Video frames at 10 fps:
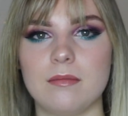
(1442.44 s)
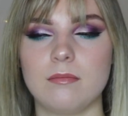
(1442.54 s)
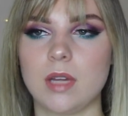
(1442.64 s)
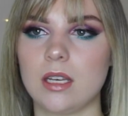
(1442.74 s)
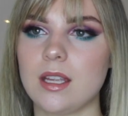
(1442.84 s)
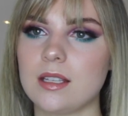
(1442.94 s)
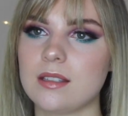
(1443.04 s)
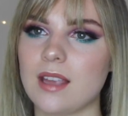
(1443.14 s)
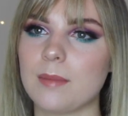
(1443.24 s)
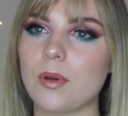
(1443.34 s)

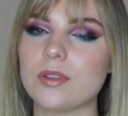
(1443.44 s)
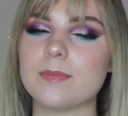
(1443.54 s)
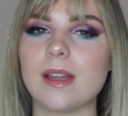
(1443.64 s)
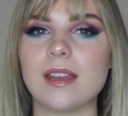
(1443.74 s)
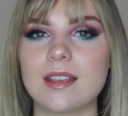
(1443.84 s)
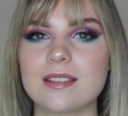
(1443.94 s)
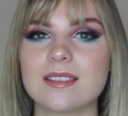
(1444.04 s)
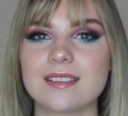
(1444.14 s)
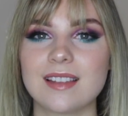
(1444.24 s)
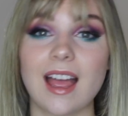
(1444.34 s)
Mondays. I post
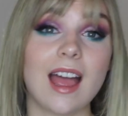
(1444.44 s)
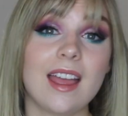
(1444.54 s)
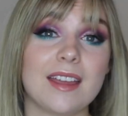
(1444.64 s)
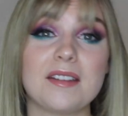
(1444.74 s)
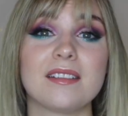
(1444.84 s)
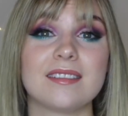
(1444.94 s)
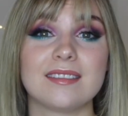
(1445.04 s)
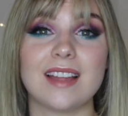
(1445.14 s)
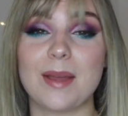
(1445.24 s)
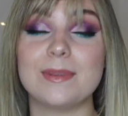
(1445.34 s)
Mondays. I
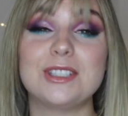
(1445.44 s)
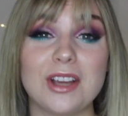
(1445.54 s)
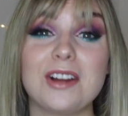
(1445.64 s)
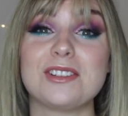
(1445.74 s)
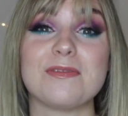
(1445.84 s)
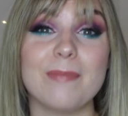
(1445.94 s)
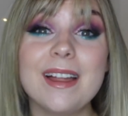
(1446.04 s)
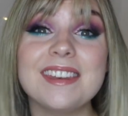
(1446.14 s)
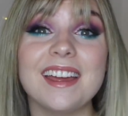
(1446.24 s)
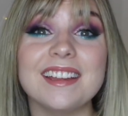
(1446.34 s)
am in charge of
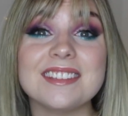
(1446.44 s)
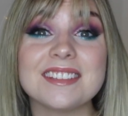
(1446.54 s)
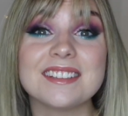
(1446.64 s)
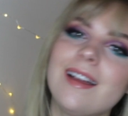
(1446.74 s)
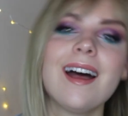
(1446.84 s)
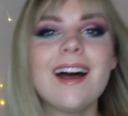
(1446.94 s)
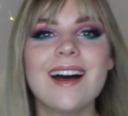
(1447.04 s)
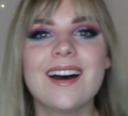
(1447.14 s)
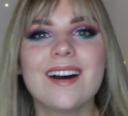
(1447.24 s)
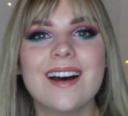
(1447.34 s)
Mondays.
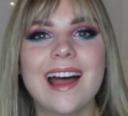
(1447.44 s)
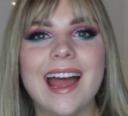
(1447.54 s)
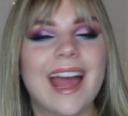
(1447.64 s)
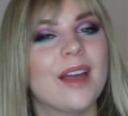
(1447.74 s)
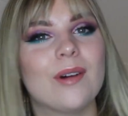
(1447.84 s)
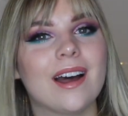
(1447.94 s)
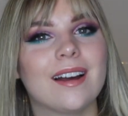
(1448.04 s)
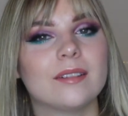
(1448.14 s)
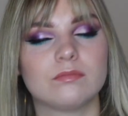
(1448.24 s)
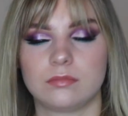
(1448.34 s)
Hey
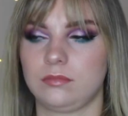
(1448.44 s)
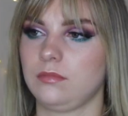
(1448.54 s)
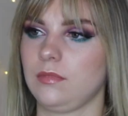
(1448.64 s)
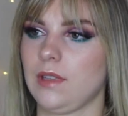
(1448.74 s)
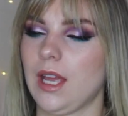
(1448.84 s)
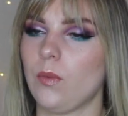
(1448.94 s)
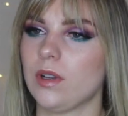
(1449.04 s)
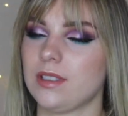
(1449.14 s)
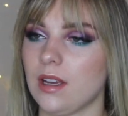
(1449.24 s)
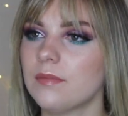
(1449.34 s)
what? Hey,
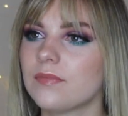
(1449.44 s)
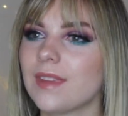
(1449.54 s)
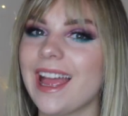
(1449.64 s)
what's up?